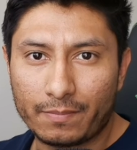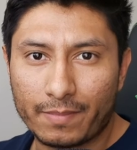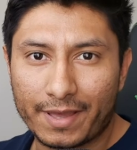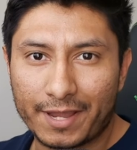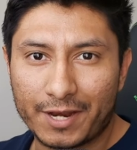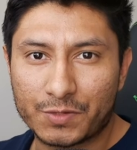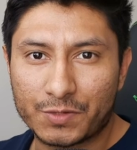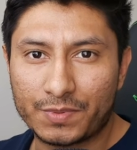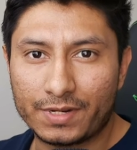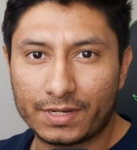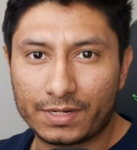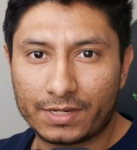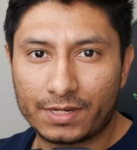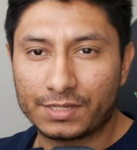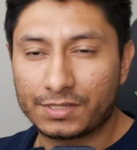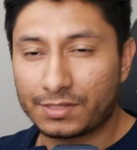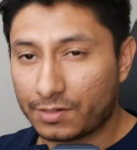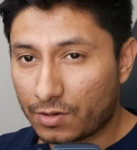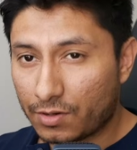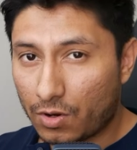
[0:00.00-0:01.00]
management
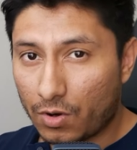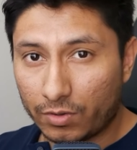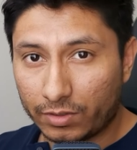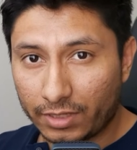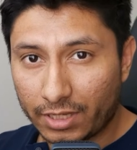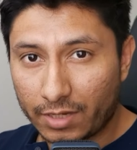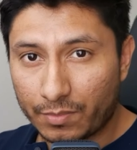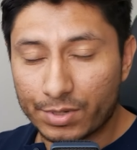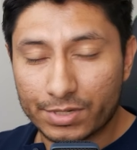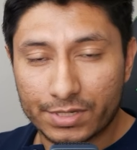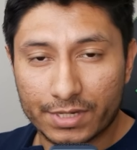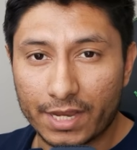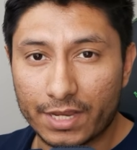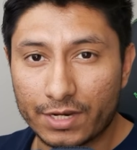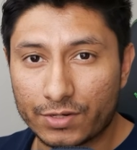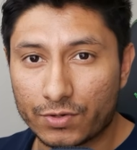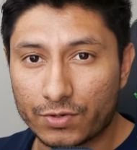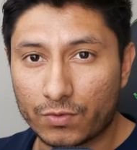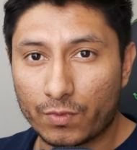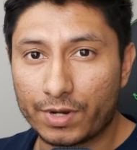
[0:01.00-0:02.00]
doesn't only pertain
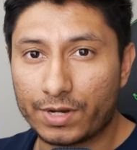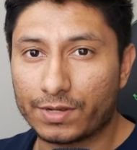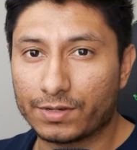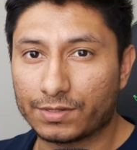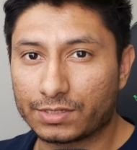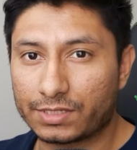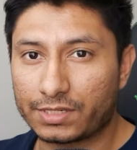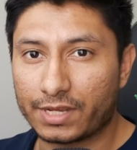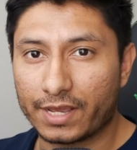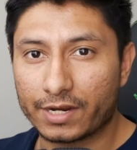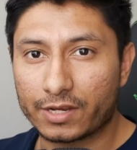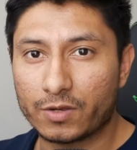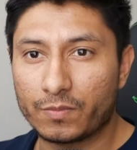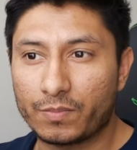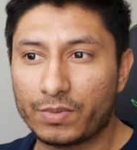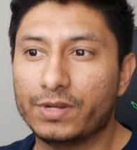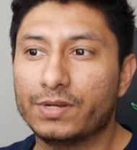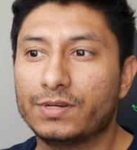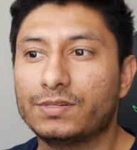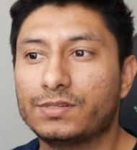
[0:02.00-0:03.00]
to Windows 10
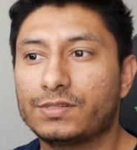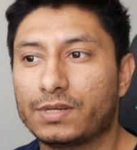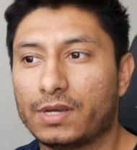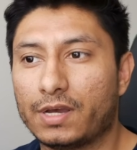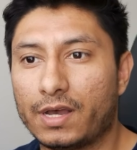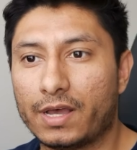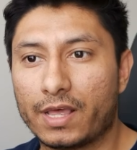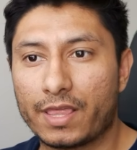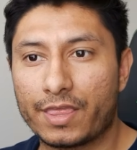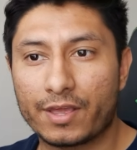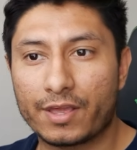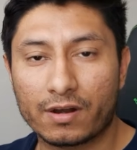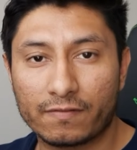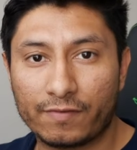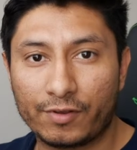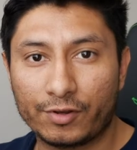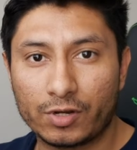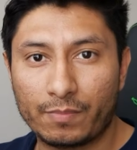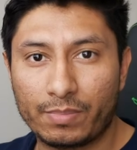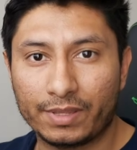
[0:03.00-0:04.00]
computers. There are
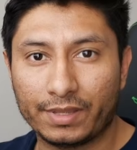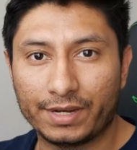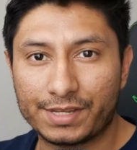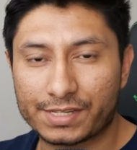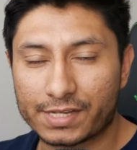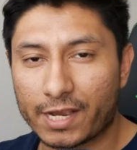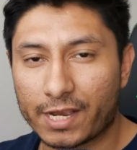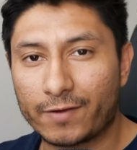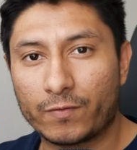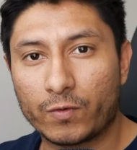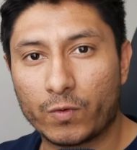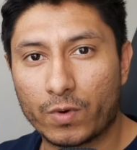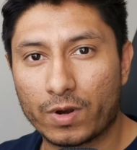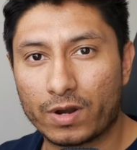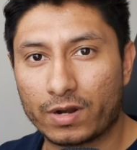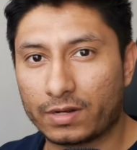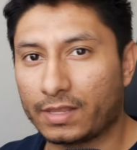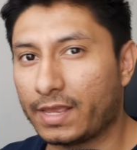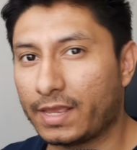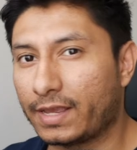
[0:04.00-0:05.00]
vulnerabilities
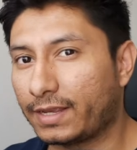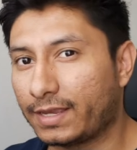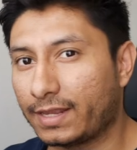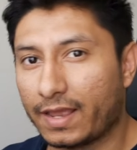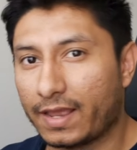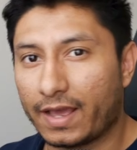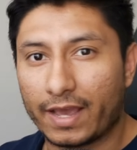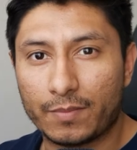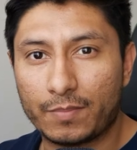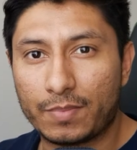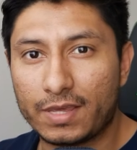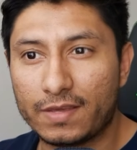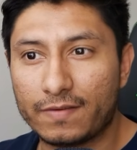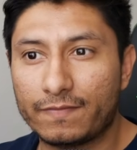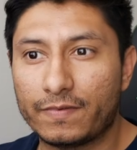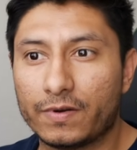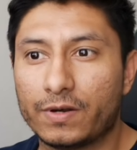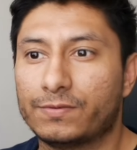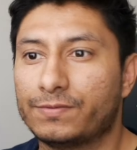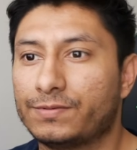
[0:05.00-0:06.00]
everywhere, like in IP
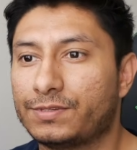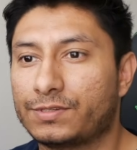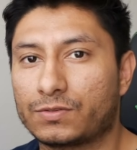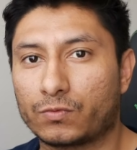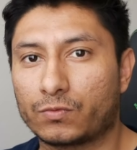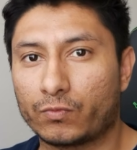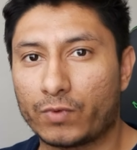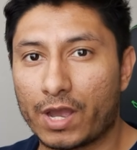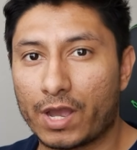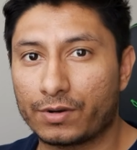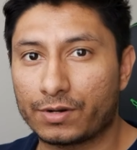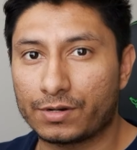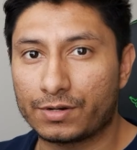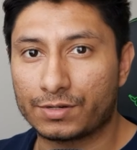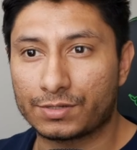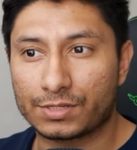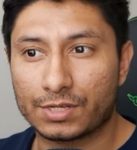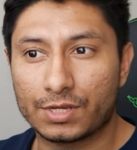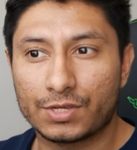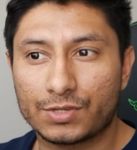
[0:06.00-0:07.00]
phones,
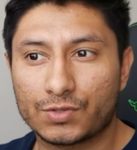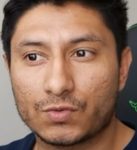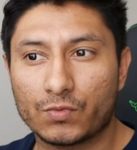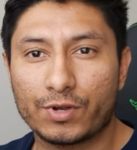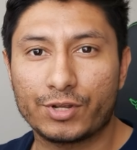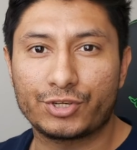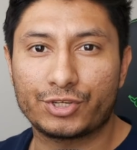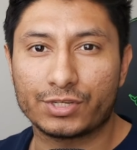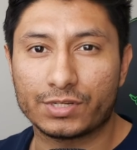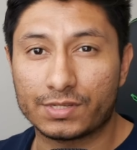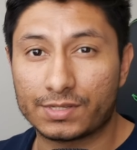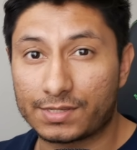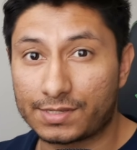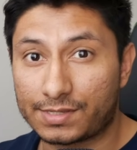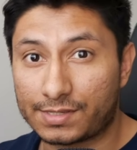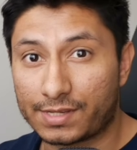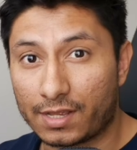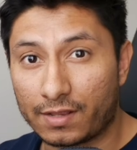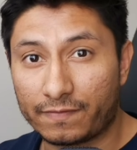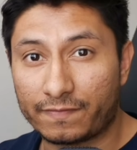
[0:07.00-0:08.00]
routers, switches,
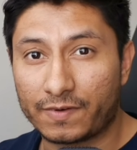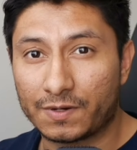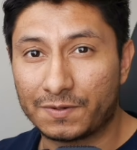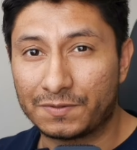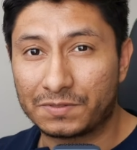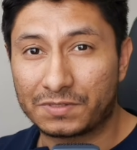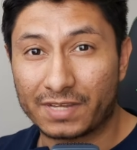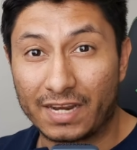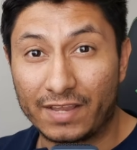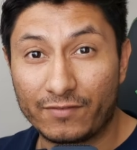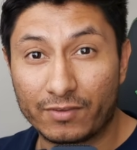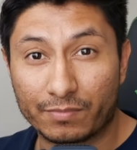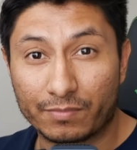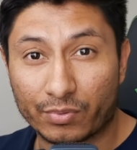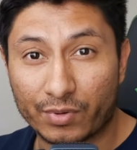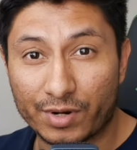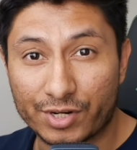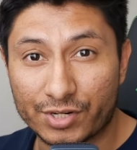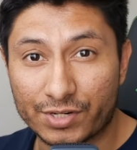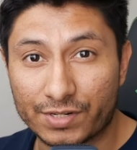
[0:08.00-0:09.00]
cell phones, and even
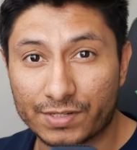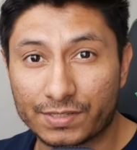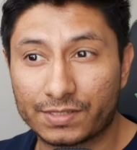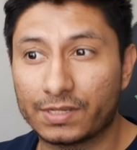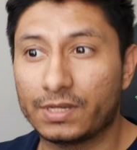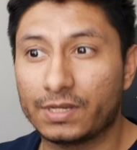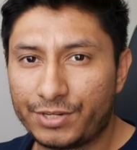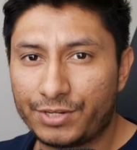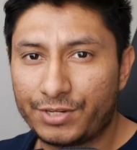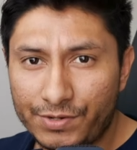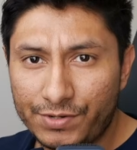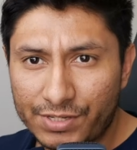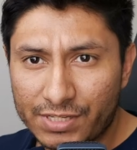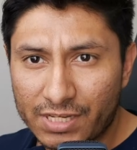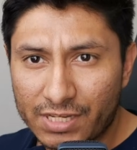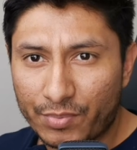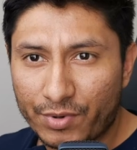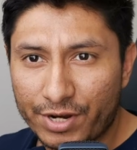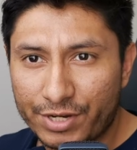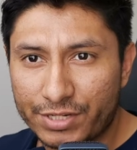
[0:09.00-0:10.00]
printers. Due to
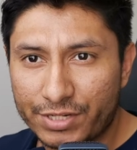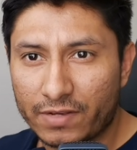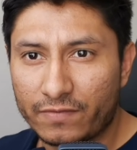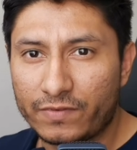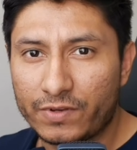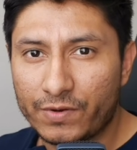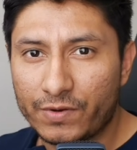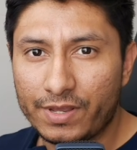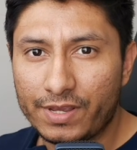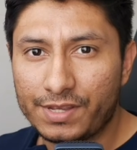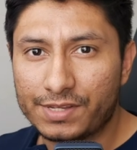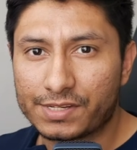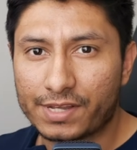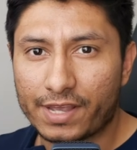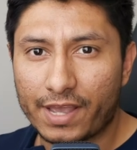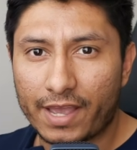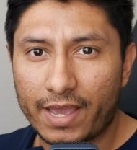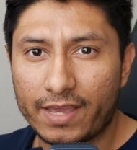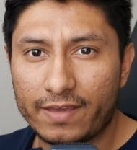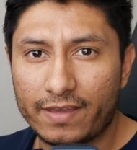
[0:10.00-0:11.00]
separation of duties,
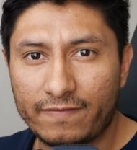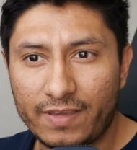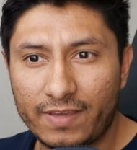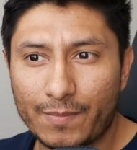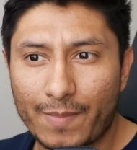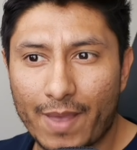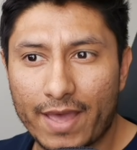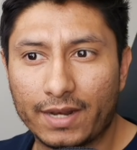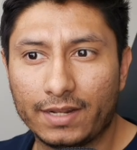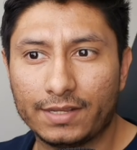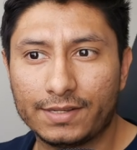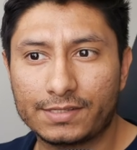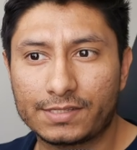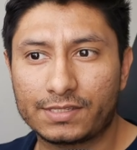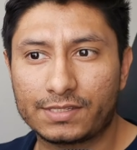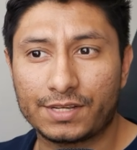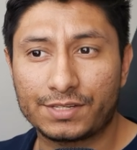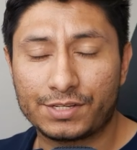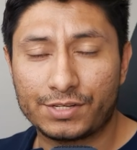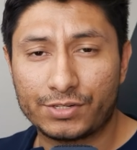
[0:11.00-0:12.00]
a VM analyst
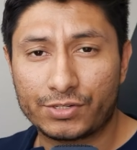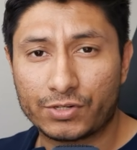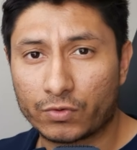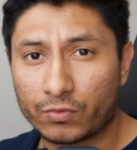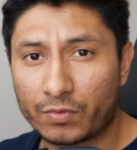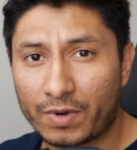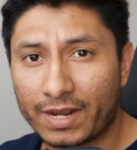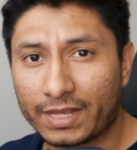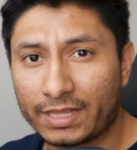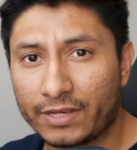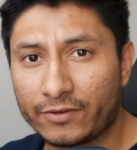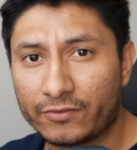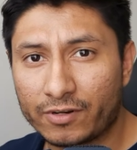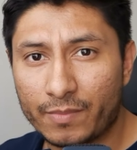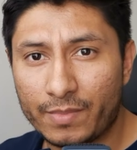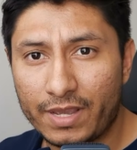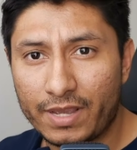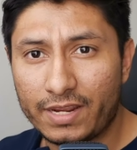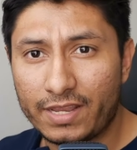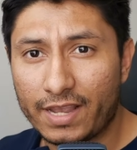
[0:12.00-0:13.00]
doesn't directly
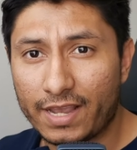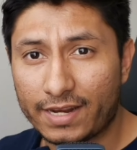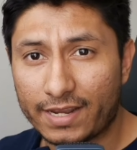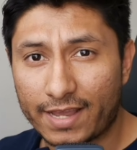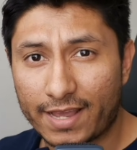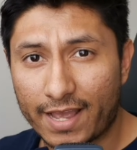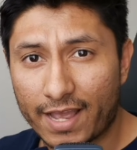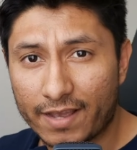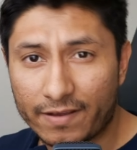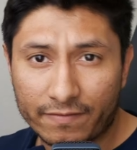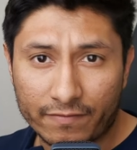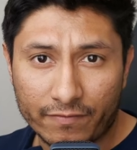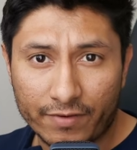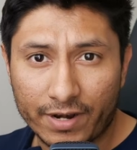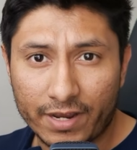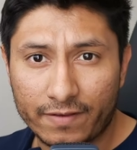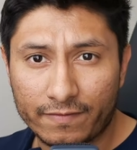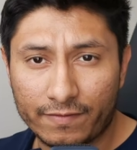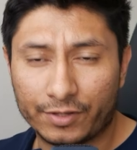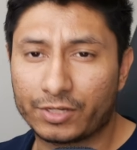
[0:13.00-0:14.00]
remediate
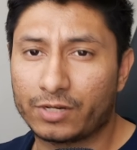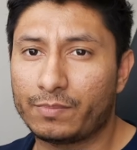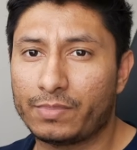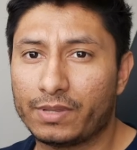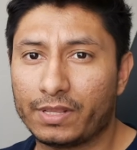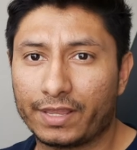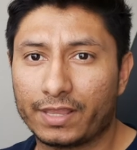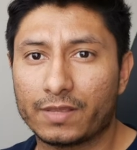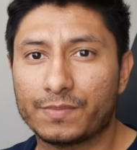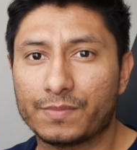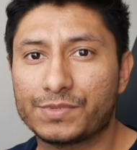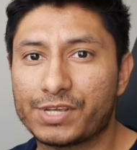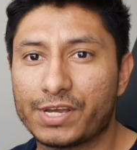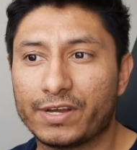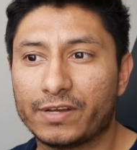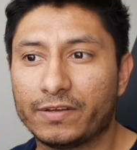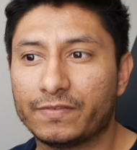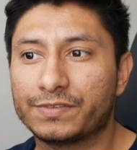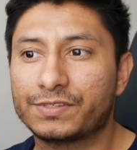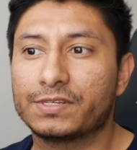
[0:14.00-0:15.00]
every vulnerability
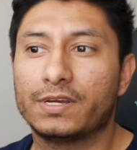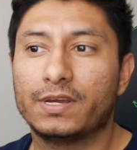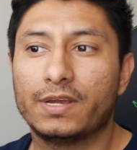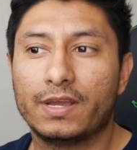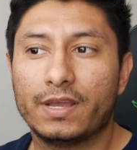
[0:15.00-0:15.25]
themselves.